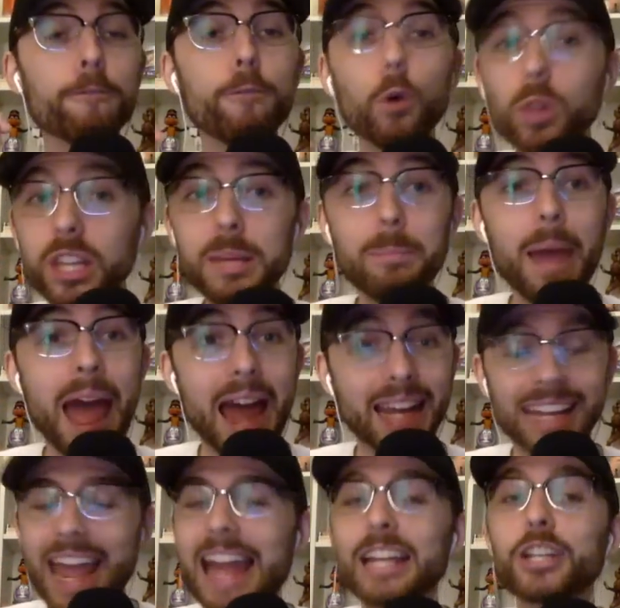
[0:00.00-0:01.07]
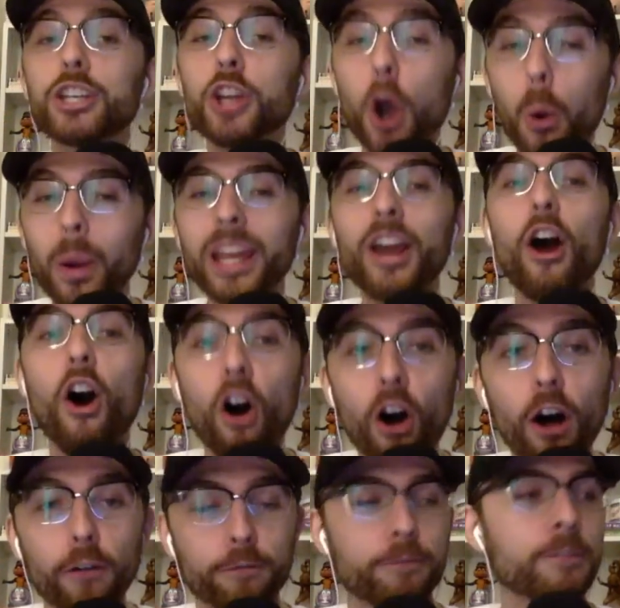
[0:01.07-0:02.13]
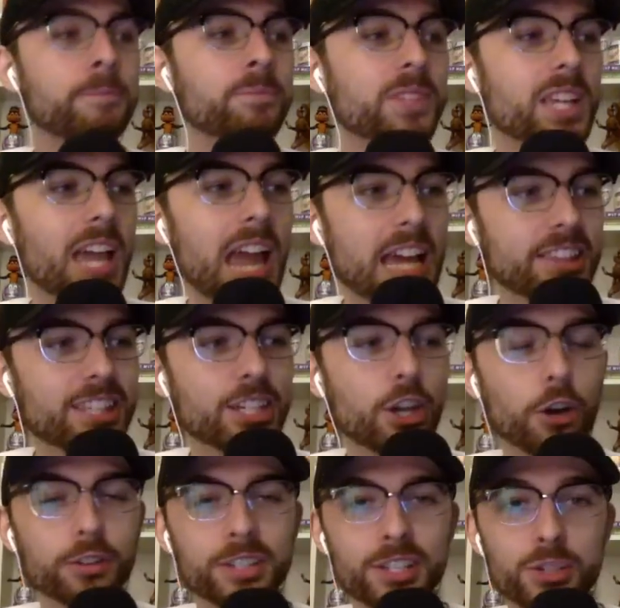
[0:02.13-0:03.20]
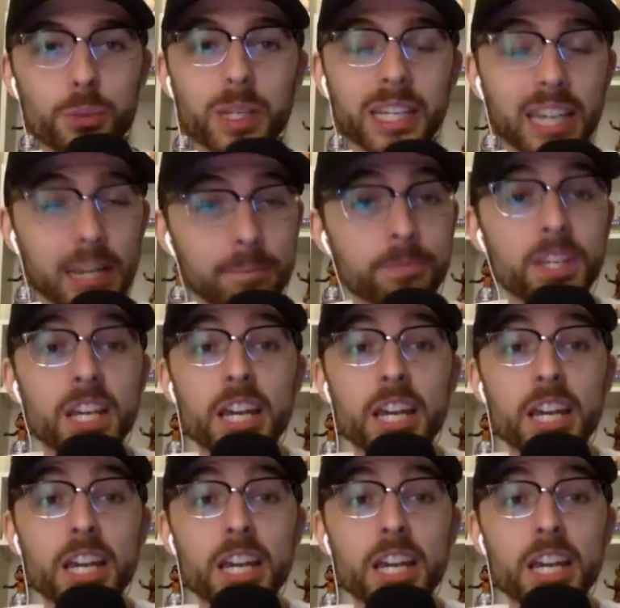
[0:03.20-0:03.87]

fully back and going off at the yard this weekend.